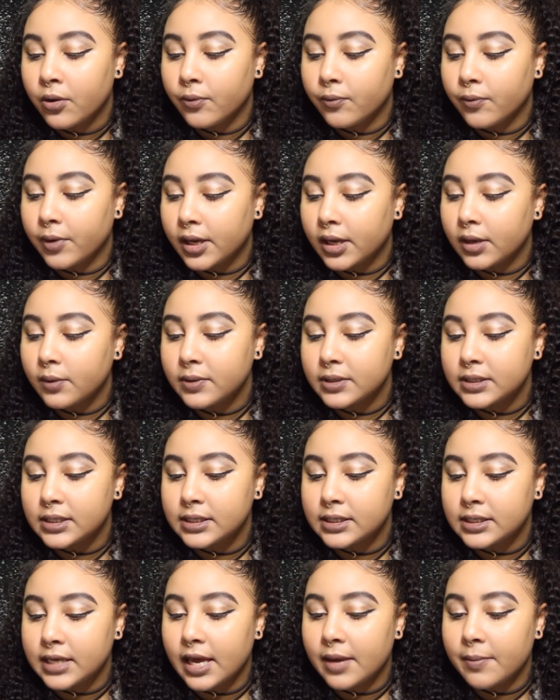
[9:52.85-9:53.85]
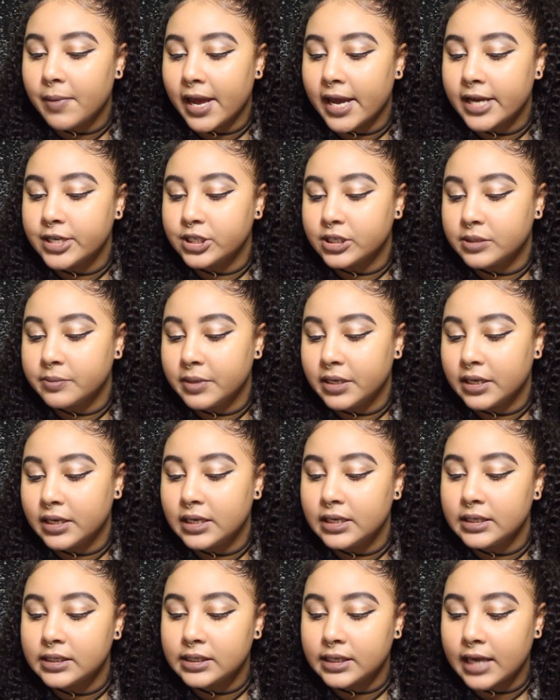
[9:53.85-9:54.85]
Ricky was the same age as me.
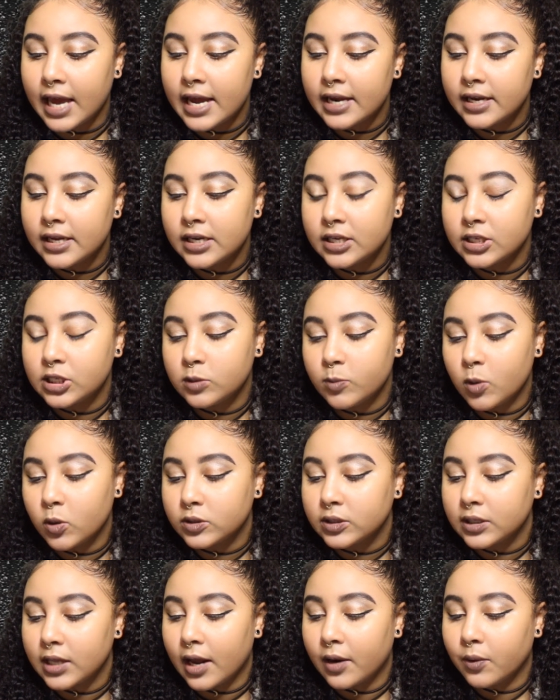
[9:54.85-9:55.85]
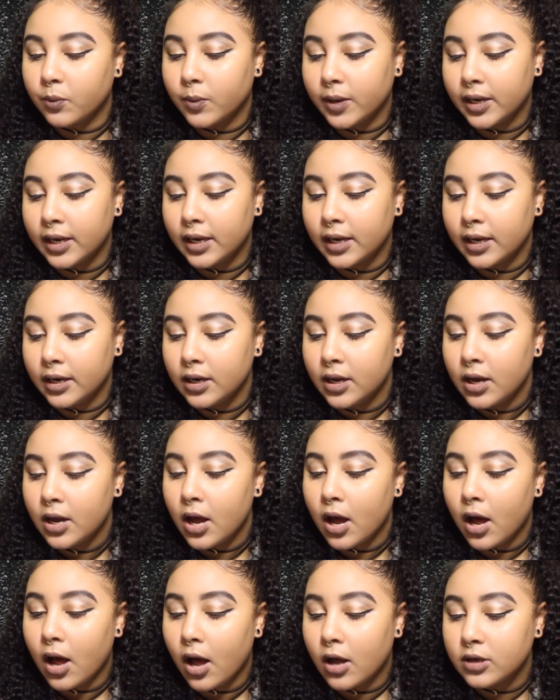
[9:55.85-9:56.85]
He skated and smoked a lot of weed,
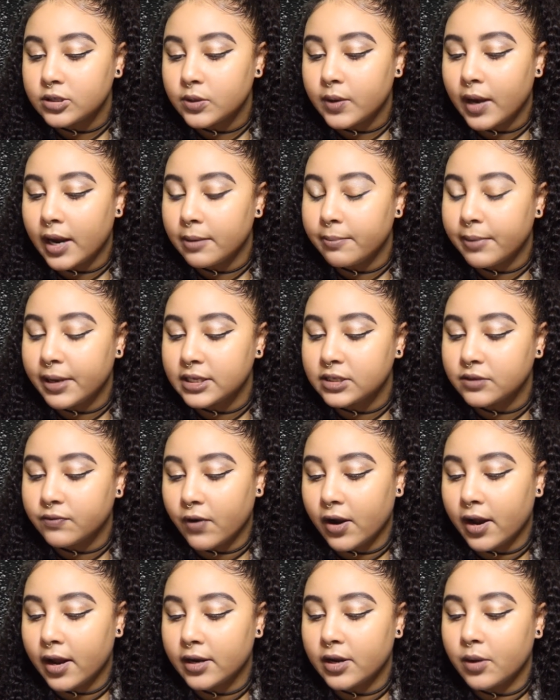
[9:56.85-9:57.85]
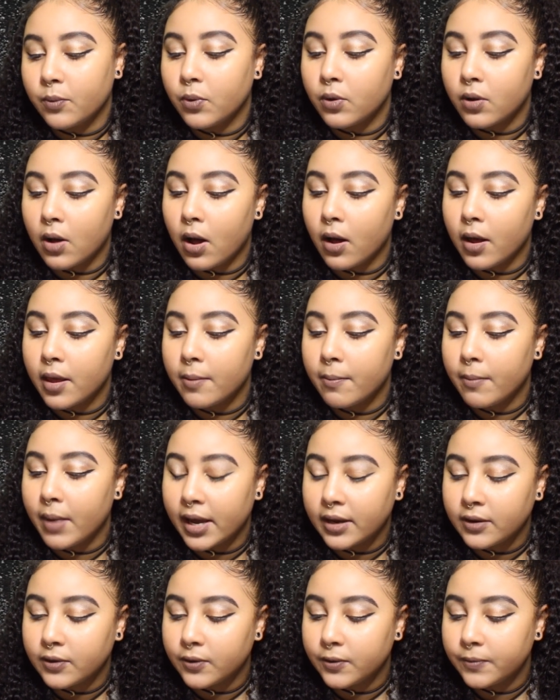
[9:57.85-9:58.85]
also had a best friend, and we'll call him
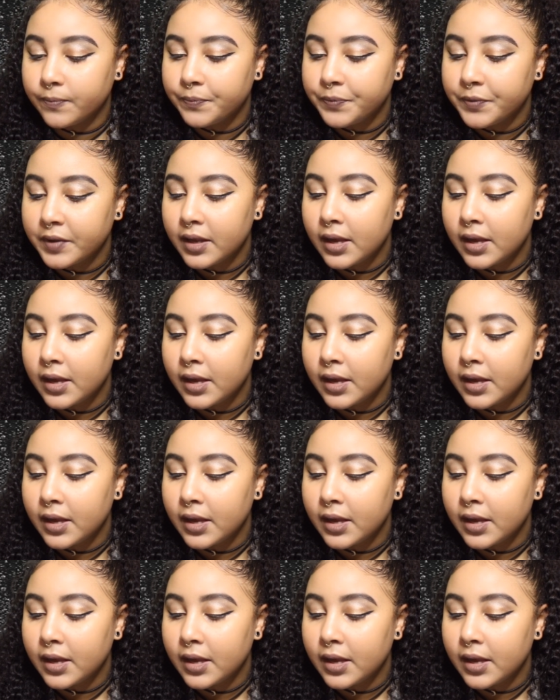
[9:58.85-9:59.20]
Michael.